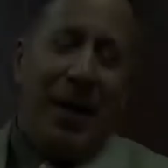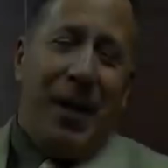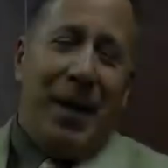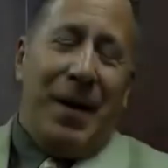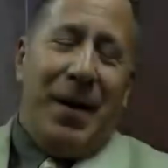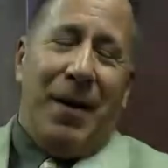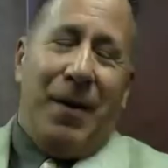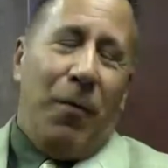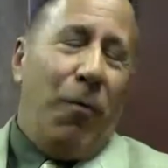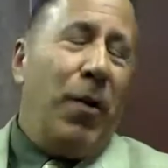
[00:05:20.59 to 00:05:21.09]

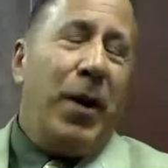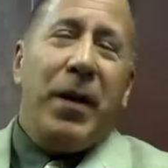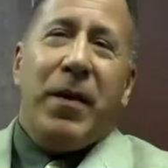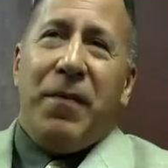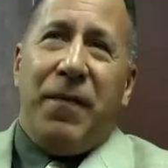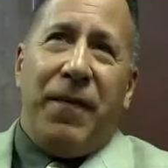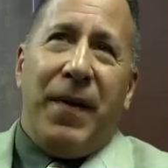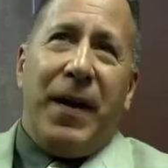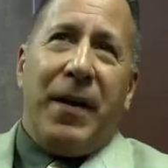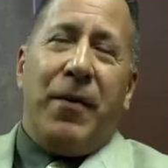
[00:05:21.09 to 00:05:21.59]
One of the
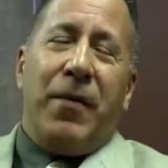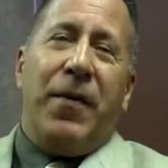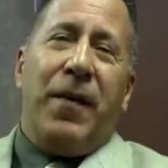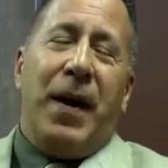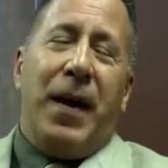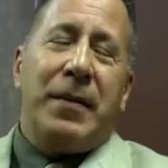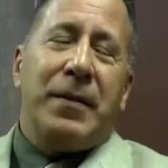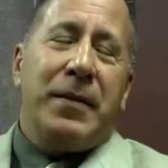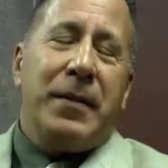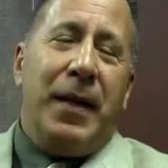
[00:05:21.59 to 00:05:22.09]
final
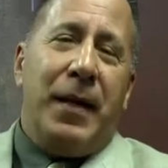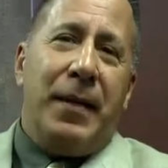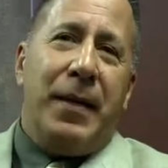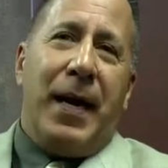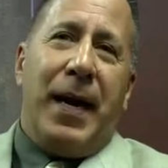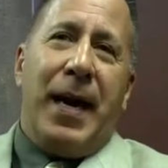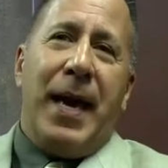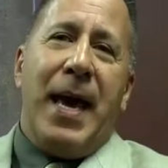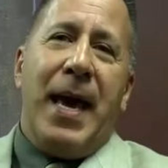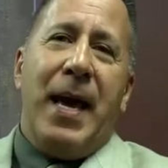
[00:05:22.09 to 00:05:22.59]
thoughts that
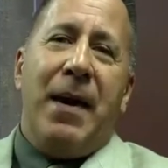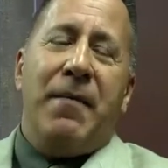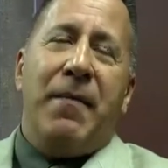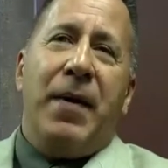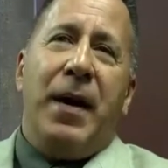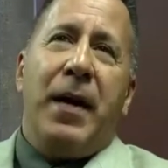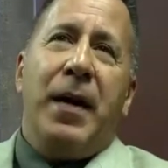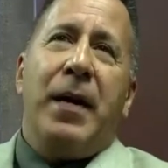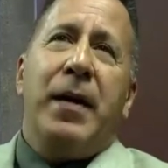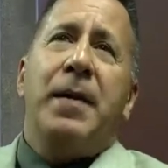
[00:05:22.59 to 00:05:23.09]
I have
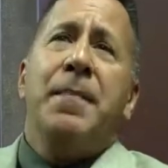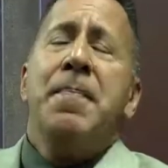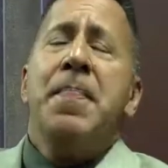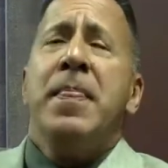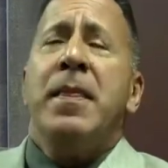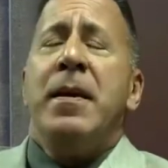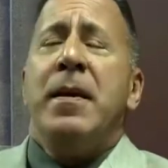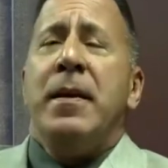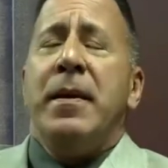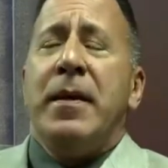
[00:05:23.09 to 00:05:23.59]
on it
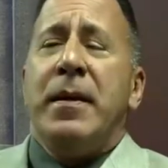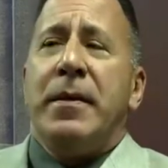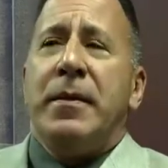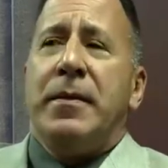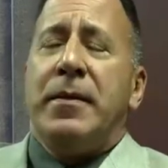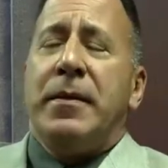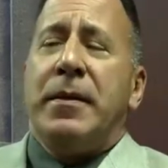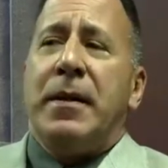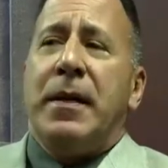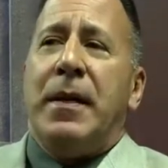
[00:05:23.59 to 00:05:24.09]

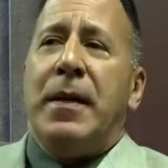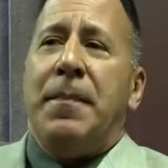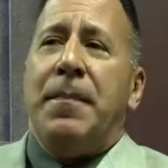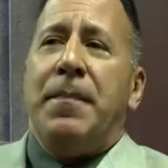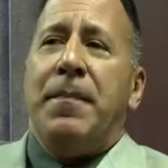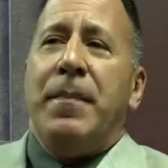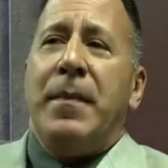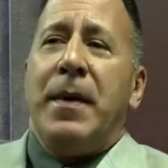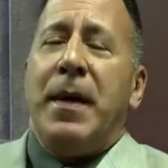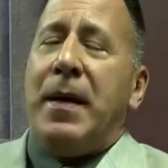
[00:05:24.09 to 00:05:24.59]
is,
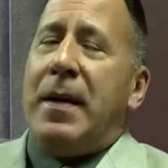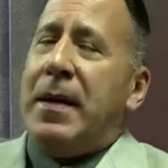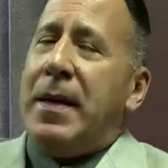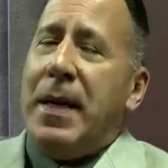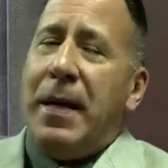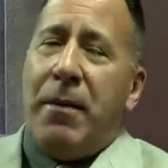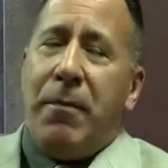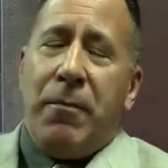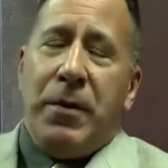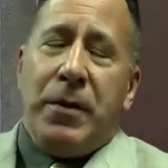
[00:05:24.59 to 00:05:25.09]

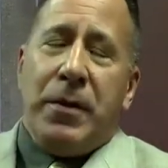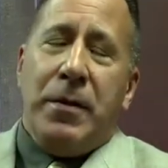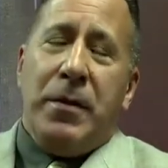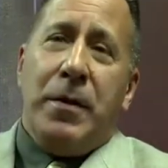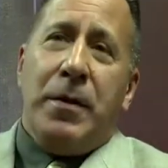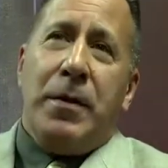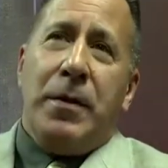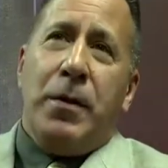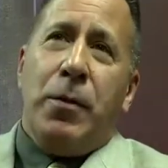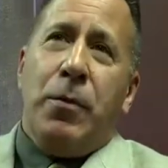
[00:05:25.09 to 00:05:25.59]
again, with the
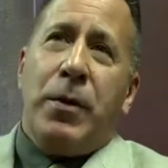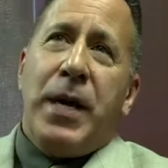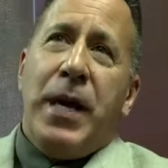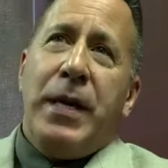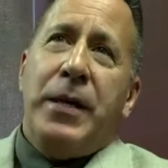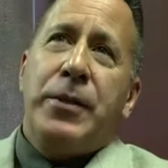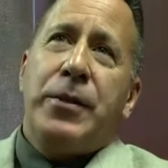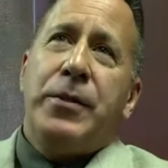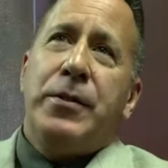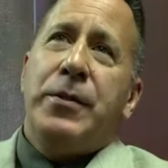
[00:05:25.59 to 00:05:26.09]

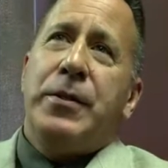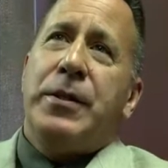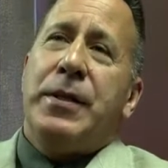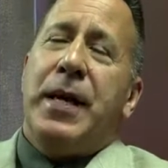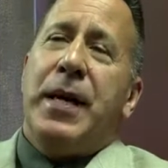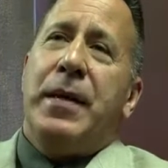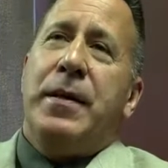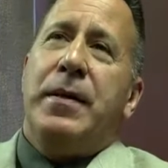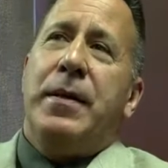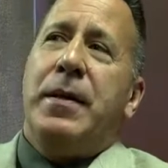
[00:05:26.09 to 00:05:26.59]
locations
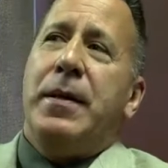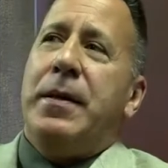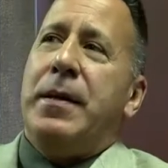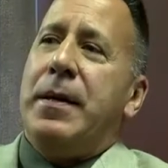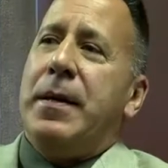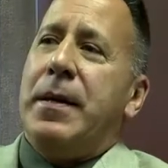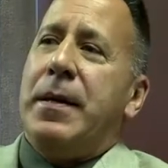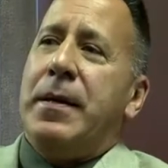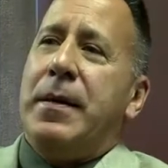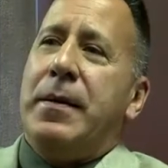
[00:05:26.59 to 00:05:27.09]
and
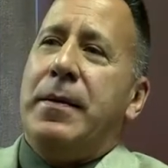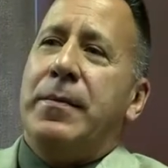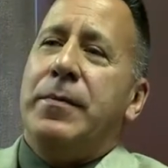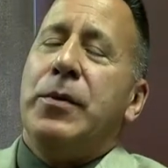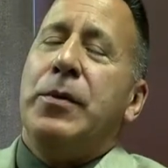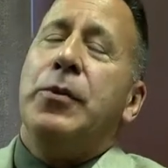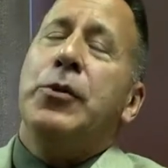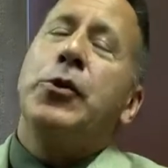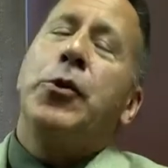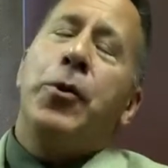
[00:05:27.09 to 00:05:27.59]

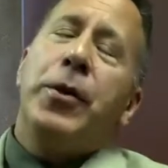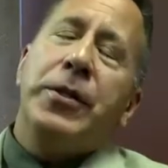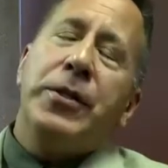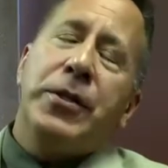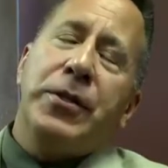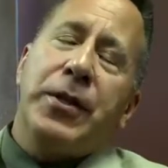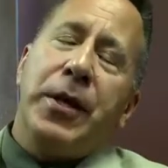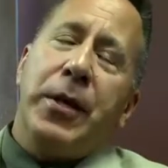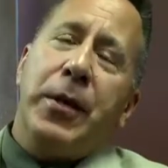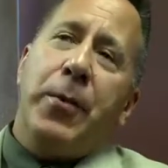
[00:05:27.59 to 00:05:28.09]
the
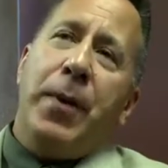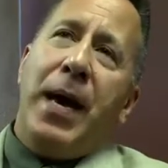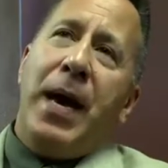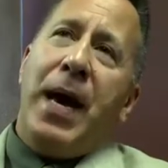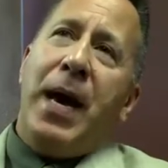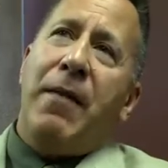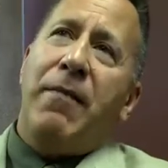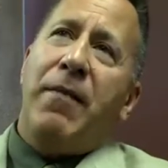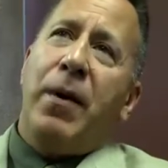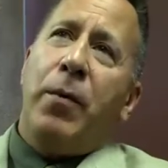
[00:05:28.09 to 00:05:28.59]
choices that you
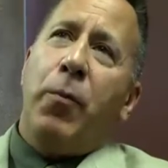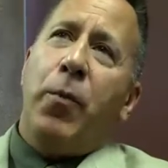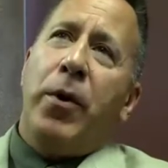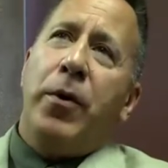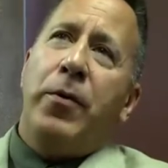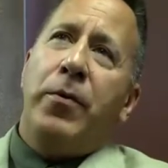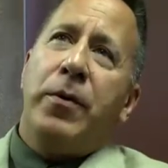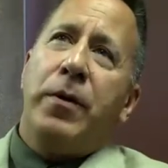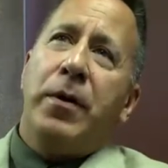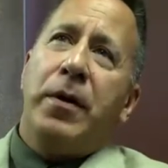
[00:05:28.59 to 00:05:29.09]
have on where
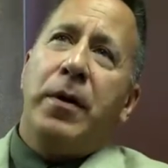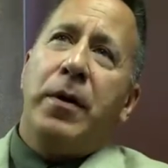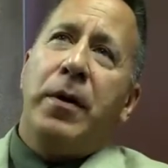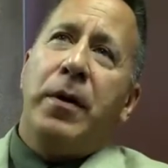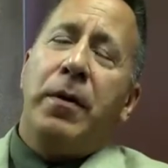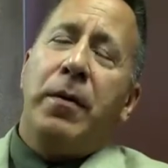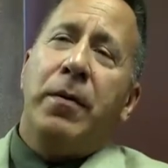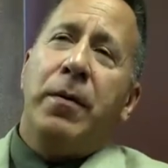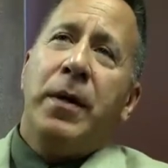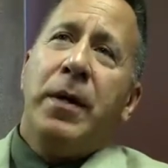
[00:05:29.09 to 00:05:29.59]
you can
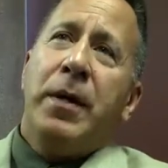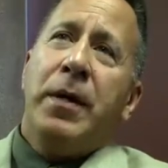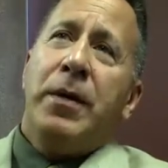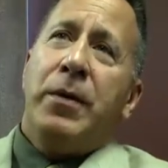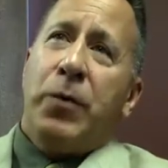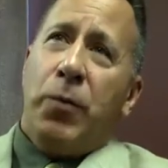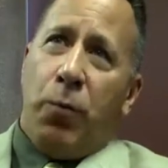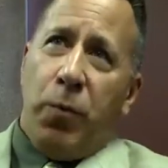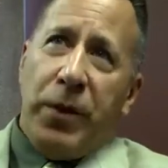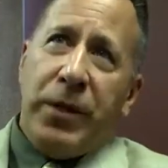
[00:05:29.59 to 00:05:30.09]
go,
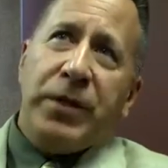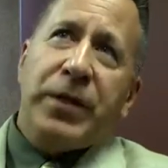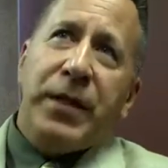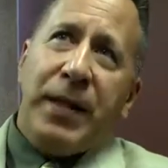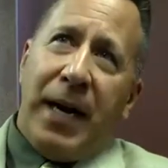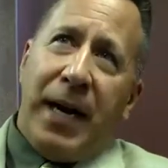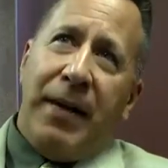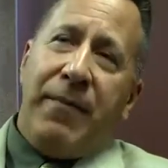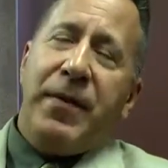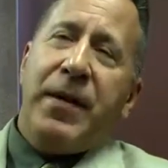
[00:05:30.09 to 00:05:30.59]
the reason
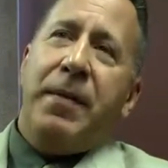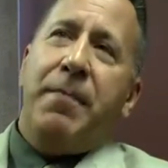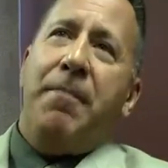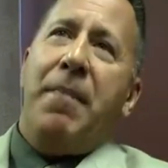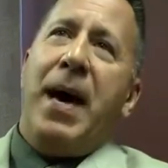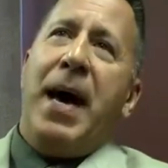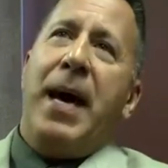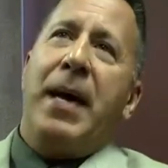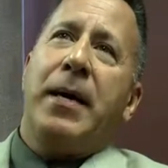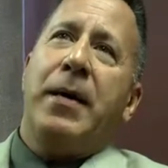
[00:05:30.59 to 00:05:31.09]
that I've come
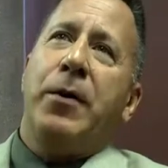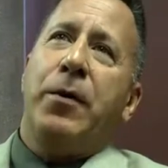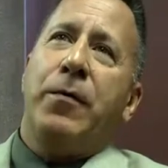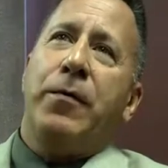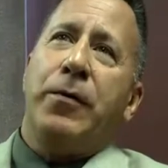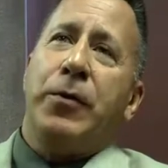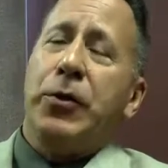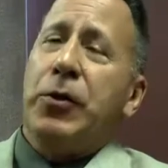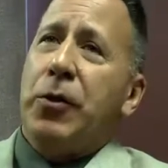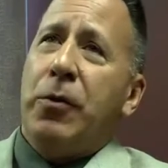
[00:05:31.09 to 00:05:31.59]
back here
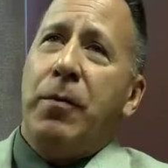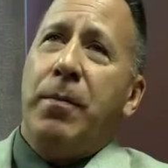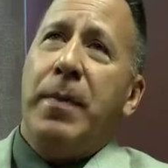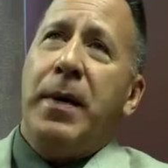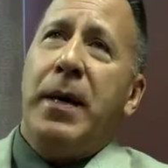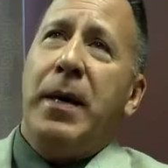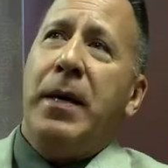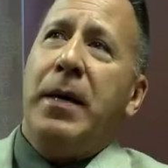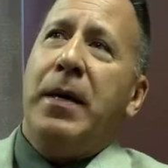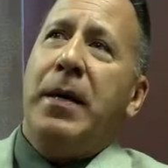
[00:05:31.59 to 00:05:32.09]
for so
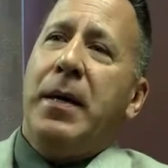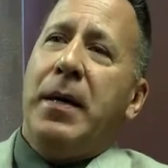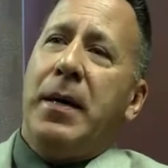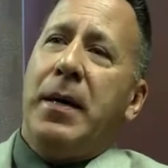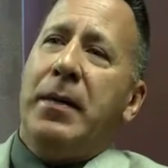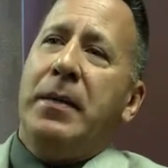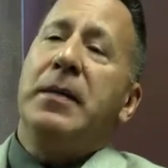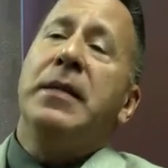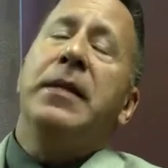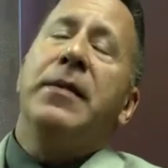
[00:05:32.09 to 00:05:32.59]
many
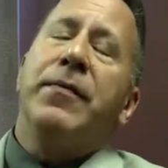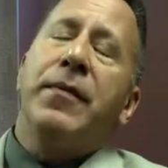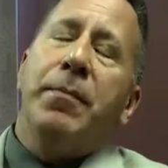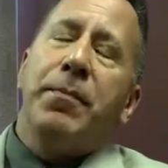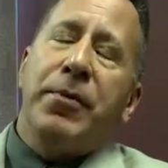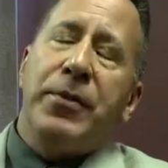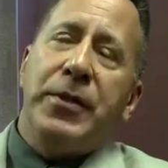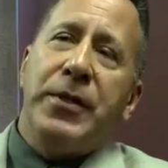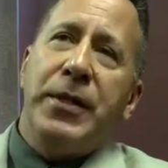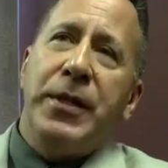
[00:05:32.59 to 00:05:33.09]
different
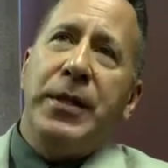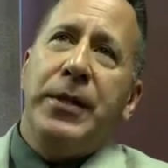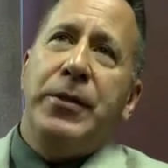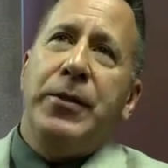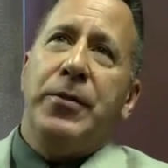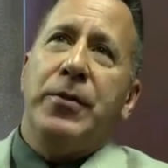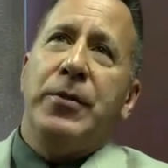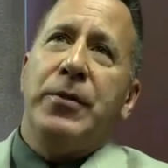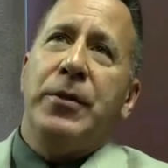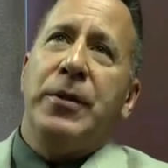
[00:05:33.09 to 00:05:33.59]

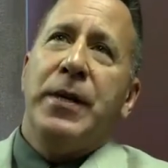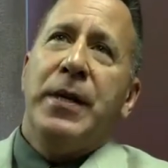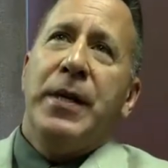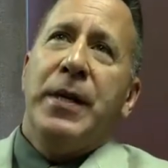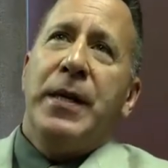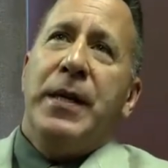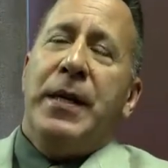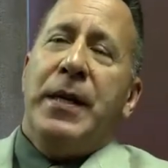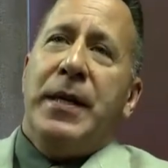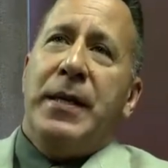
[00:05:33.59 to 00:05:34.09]
procedures
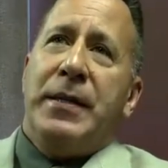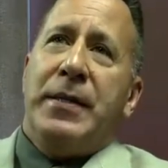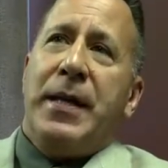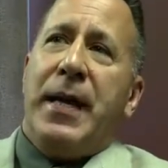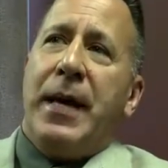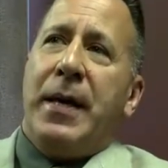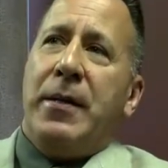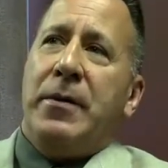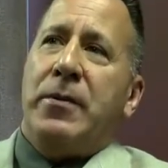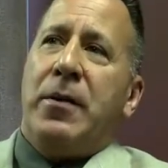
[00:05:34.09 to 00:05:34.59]
is
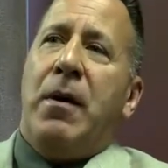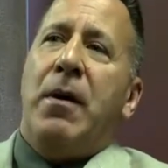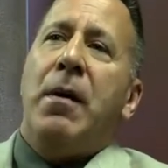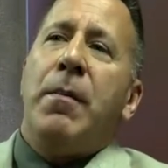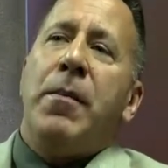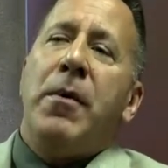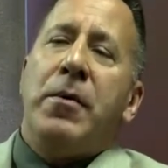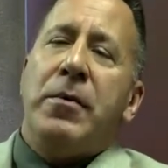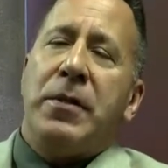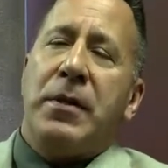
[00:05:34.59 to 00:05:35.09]
that it's
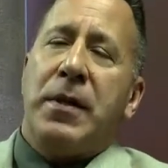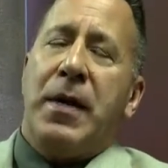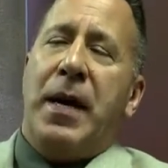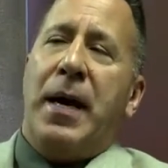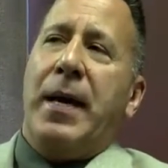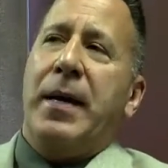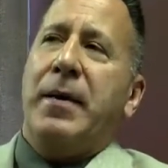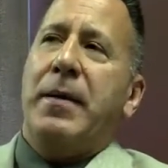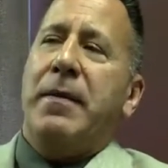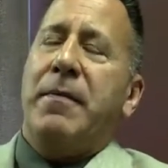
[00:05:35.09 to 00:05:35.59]
almost
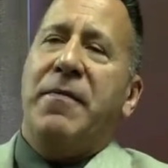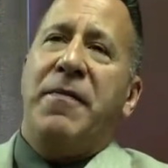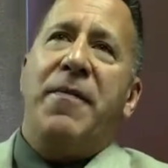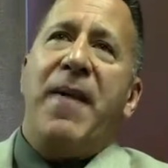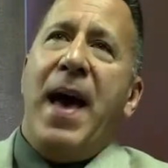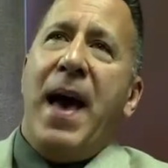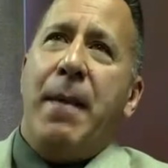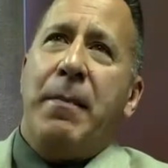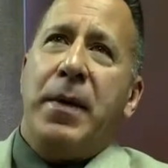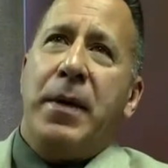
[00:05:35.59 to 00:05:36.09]
like
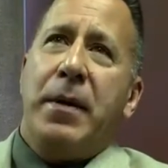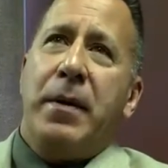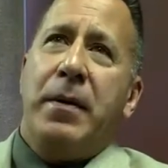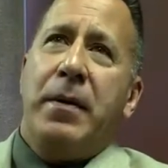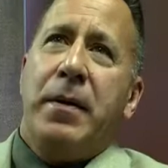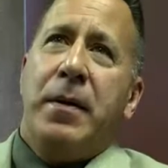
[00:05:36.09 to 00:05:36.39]
family.